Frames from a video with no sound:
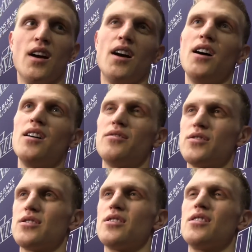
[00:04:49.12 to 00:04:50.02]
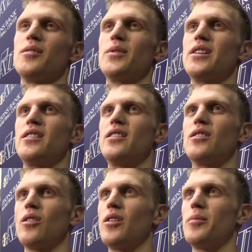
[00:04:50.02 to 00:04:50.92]
For sure. I mean, you
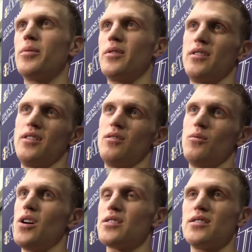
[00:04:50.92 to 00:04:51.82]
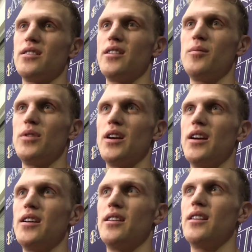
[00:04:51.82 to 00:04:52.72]
grow up watching the
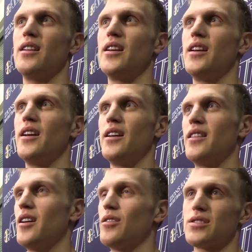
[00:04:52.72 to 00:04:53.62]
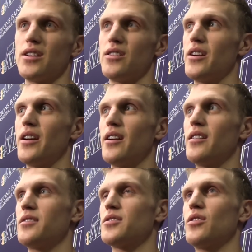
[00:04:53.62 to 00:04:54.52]
NBA, and then all of a sudden you're
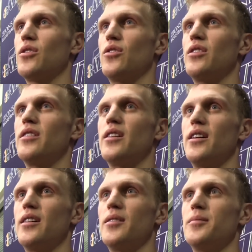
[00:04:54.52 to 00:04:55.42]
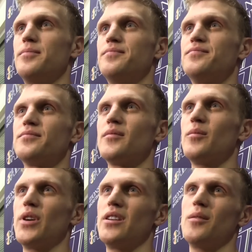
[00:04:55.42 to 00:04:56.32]
here, and so,
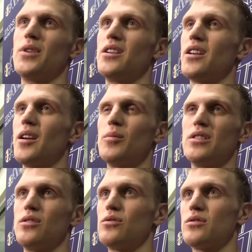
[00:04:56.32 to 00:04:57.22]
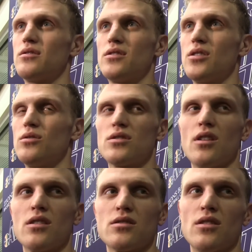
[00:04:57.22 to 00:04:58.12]
but I mean, you can't be too
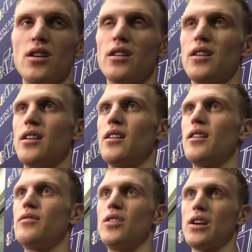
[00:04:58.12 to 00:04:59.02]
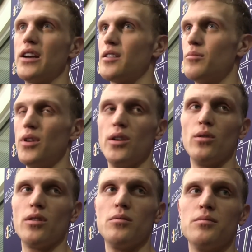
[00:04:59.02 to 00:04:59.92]
starstruck, and I feel like I can play
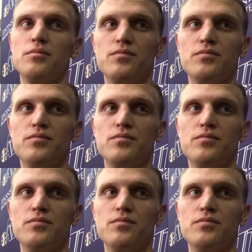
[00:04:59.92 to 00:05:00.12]
with them.